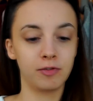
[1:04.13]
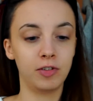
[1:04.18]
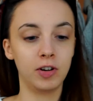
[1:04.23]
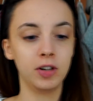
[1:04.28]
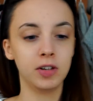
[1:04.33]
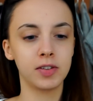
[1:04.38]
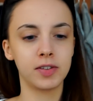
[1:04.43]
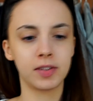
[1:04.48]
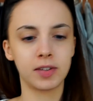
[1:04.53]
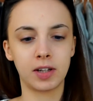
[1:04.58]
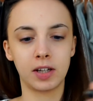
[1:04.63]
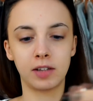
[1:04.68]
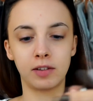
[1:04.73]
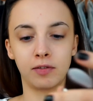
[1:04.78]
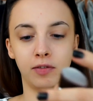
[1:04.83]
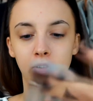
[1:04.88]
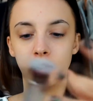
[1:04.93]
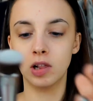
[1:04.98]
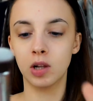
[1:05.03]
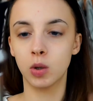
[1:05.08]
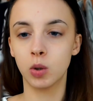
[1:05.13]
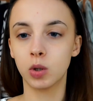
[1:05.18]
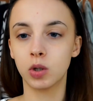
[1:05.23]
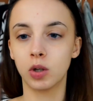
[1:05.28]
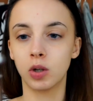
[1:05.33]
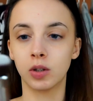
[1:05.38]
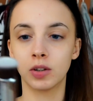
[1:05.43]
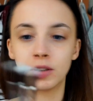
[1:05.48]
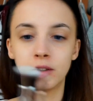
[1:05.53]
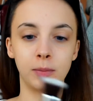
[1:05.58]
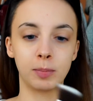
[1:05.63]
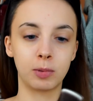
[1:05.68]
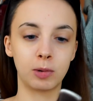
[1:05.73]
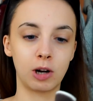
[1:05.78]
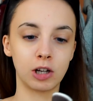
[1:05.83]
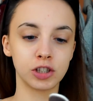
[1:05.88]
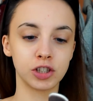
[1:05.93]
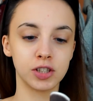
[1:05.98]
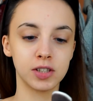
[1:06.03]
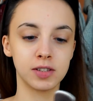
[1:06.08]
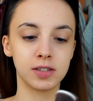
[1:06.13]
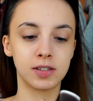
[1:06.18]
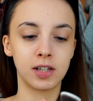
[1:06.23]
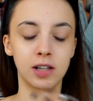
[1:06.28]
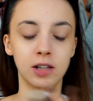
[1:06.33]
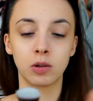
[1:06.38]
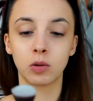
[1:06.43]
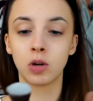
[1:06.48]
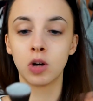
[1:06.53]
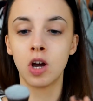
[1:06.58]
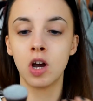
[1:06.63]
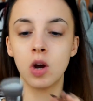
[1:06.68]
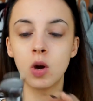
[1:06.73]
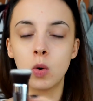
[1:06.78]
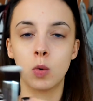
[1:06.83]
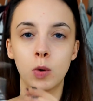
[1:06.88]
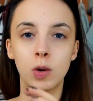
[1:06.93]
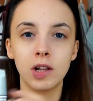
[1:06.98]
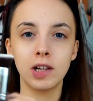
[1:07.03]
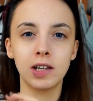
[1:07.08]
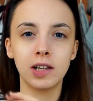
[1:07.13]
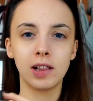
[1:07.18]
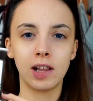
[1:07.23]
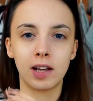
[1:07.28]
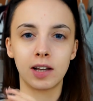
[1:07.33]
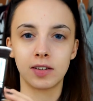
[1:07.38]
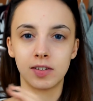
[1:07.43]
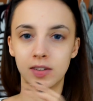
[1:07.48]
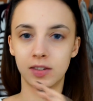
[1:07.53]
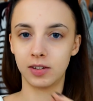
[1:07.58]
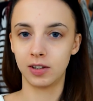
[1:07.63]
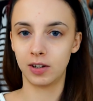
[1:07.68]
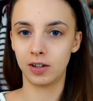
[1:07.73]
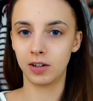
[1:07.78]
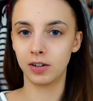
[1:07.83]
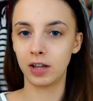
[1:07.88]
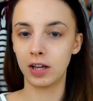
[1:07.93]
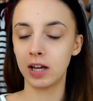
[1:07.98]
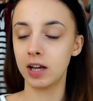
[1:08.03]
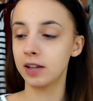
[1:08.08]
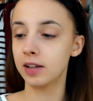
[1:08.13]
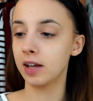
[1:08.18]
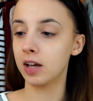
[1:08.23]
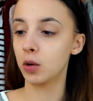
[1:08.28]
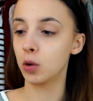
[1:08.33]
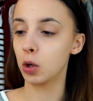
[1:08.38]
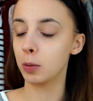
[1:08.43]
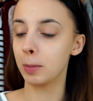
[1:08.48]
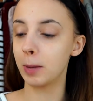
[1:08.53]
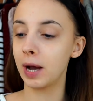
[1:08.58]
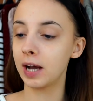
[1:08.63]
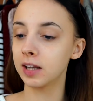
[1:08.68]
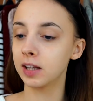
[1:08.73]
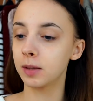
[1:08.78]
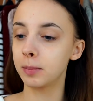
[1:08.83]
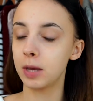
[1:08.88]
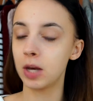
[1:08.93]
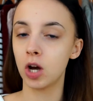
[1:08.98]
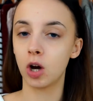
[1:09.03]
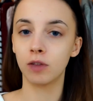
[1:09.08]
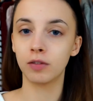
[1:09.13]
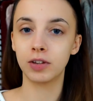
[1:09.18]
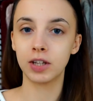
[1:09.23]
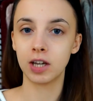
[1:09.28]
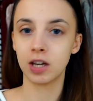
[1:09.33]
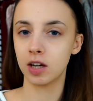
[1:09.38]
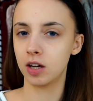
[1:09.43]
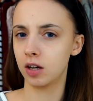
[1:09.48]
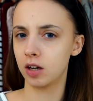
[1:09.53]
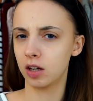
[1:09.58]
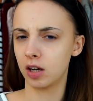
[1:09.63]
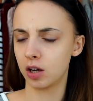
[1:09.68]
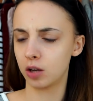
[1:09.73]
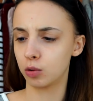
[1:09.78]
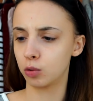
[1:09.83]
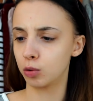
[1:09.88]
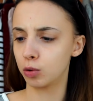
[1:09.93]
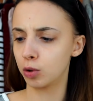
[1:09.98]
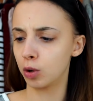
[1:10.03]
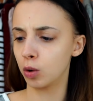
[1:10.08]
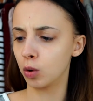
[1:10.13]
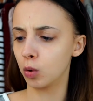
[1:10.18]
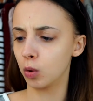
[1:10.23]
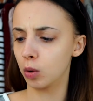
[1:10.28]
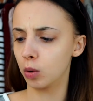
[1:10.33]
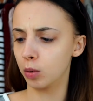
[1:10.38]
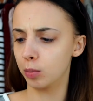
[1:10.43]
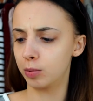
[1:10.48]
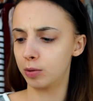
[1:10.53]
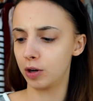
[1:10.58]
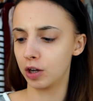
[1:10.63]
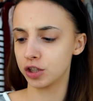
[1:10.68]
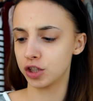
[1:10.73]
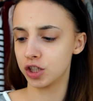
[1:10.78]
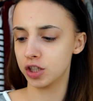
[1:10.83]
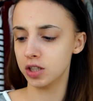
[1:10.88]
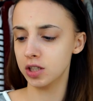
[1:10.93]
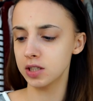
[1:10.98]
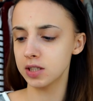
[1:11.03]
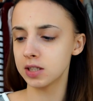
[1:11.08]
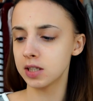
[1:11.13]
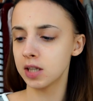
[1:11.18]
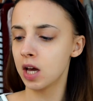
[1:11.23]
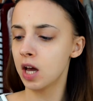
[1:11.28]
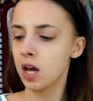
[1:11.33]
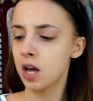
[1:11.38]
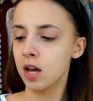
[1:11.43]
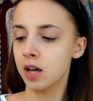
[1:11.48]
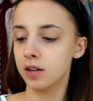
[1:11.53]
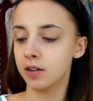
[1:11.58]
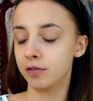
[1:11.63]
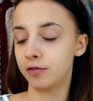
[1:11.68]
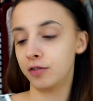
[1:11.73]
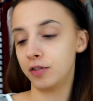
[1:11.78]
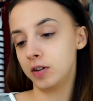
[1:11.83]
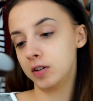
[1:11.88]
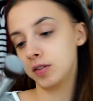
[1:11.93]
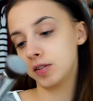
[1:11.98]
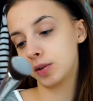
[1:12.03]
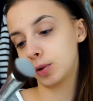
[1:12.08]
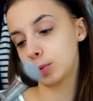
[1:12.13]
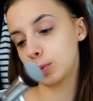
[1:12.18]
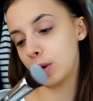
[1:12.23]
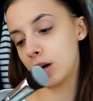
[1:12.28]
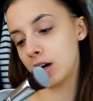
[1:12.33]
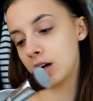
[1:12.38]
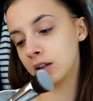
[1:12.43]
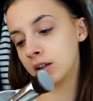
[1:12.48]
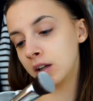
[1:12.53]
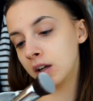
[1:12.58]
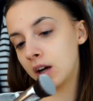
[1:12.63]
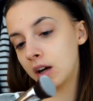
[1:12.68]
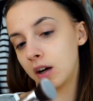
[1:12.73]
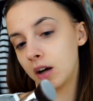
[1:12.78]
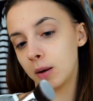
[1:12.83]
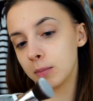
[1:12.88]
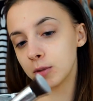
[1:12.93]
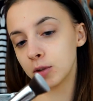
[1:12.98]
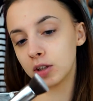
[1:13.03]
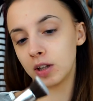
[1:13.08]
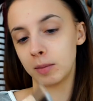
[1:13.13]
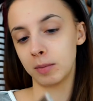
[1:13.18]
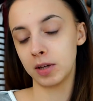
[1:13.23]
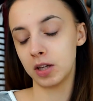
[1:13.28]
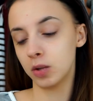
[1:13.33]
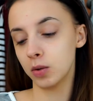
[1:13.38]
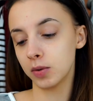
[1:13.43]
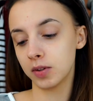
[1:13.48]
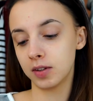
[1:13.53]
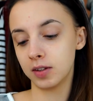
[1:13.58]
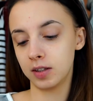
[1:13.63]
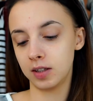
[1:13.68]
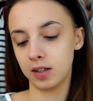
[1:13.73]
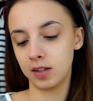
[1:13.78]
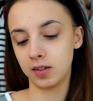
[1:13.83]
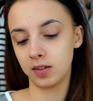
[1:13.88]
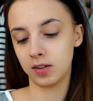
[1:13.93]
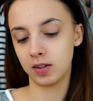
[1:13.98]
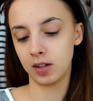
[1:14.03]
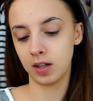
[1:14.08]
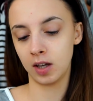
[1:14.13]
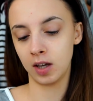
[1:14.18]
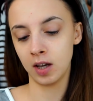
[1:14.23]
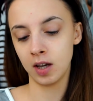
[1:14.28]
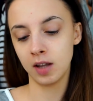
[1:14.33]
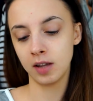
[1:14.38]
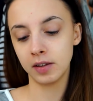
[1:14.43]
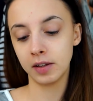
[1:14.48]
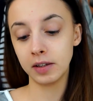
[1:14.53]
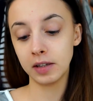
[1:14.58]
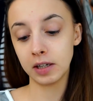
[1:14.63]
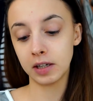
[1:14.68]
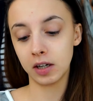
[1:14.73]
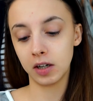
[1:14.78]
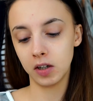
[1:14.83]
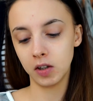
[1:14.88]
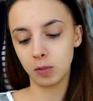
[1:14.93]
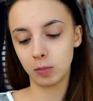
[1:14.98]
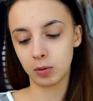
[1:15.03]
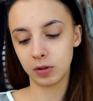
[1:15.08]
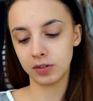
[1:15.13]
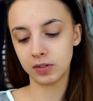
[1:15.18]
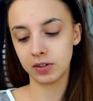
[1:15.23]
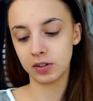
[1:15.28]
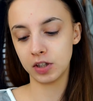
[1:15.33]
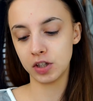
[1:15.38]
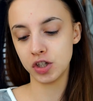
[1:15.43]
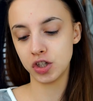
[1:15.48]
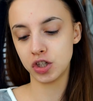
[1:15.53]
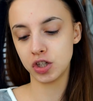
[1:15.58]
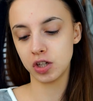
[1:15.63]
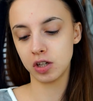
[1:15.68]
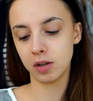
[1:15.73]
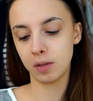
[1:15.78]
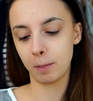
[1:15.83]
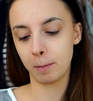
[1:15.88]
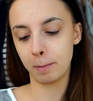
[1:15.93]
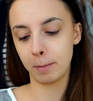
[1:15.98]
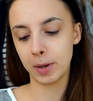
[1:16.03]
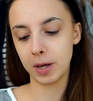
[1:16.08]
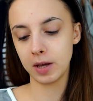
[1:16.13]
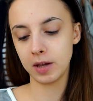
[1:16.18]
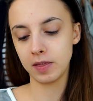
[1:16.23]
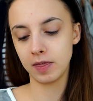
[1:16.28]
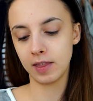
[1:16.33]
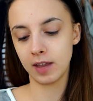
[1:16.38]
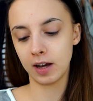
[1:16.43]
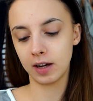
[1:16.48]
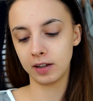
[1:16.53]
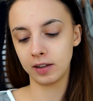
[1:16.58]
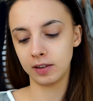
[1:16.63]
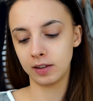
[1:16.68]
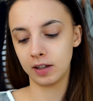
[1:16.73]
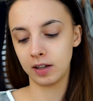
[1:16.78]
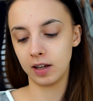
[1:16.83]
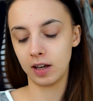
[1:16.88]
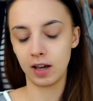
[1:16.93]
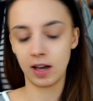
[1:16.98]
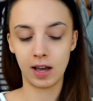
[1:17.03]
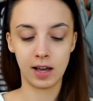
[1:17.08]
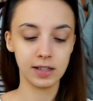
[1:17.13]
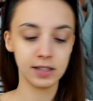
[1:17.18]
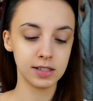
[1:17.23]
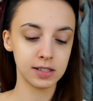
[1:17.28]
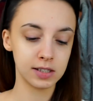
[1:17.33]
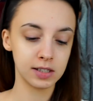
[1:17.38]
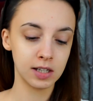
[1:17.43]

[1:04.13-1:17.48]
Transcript: First kind of look on the brushes, they look really like sturdy. They remind me of the Hakuro brushes. The first one I'm gonna be using is the Deni Carte Prestige P96,